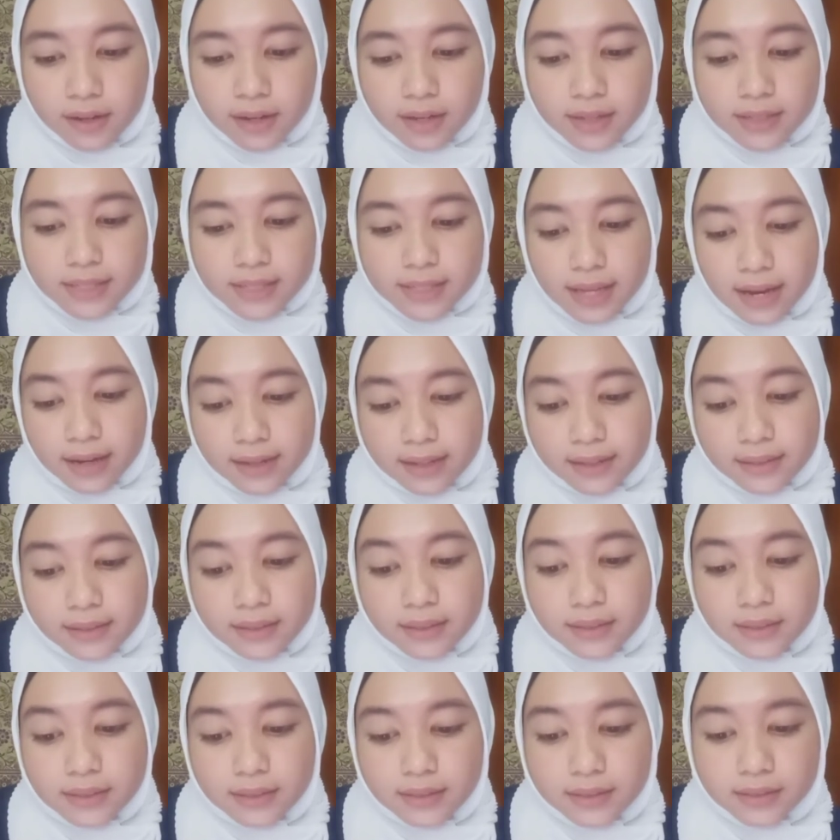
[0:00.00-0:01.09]
studying
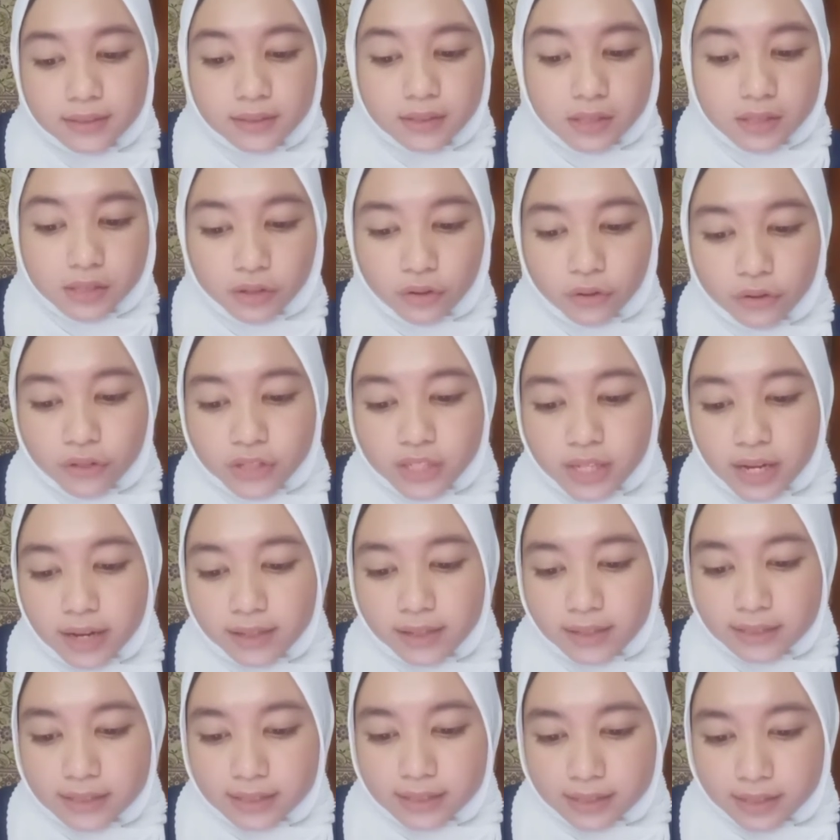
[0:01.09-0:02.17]
the discourse
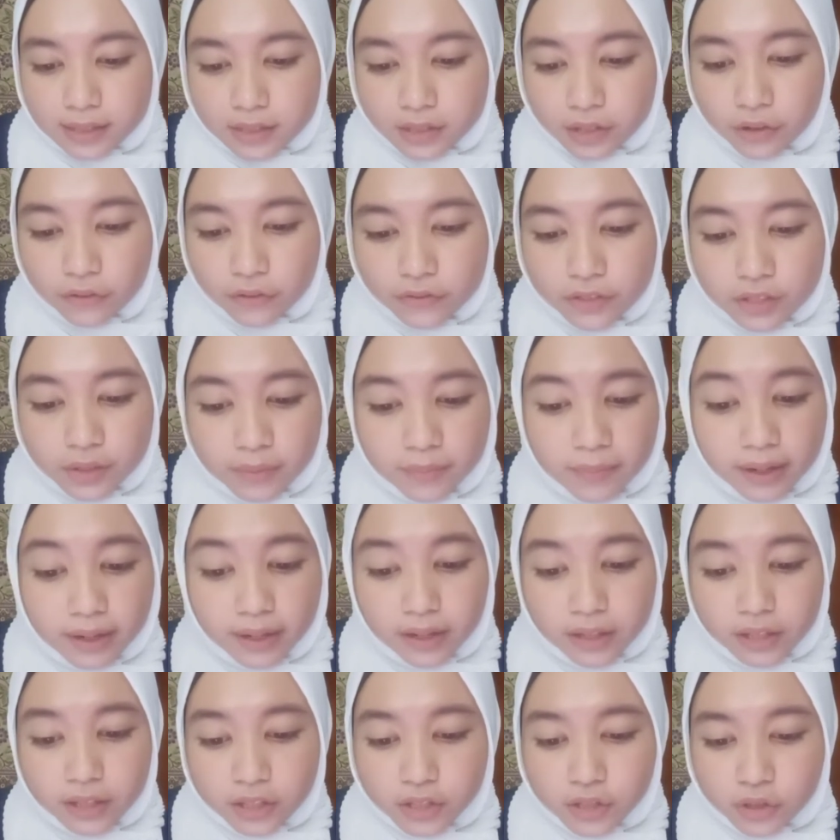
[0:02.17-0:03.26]
analysis of the
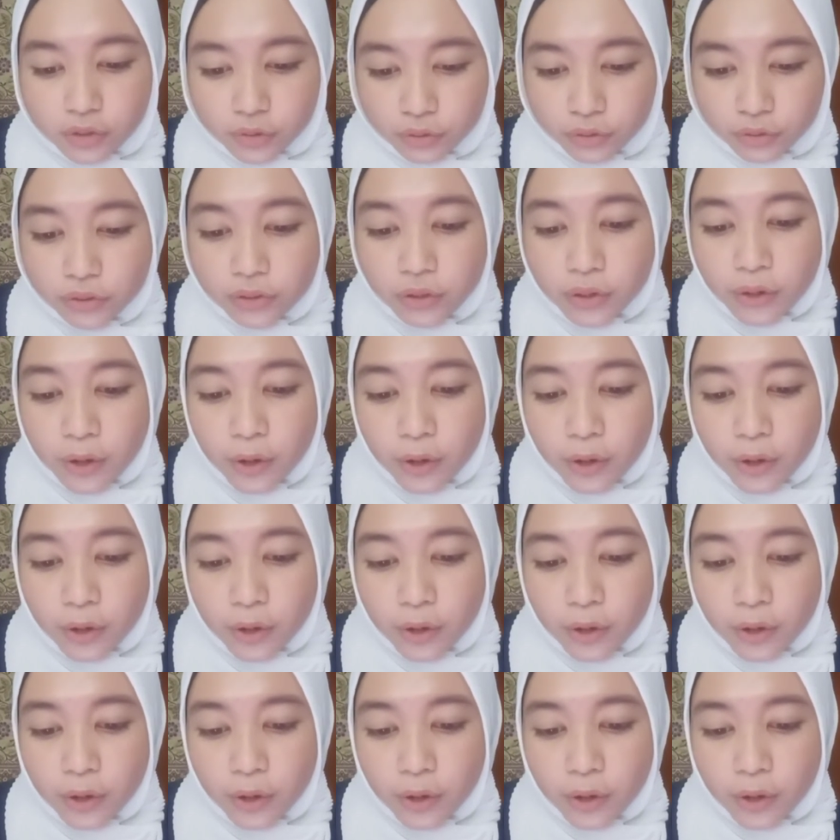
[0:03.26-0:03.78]
Mechana 2